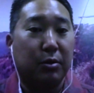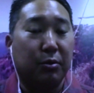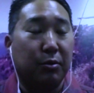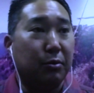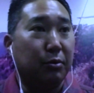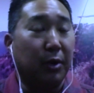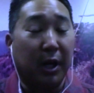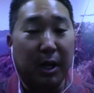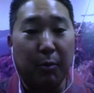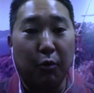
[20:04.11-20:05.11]
to
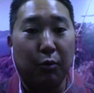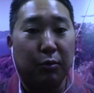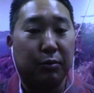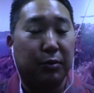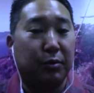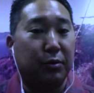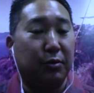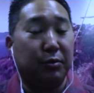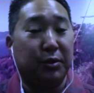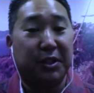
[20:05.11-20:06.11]
limu,
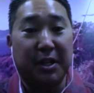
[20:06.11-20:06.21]
to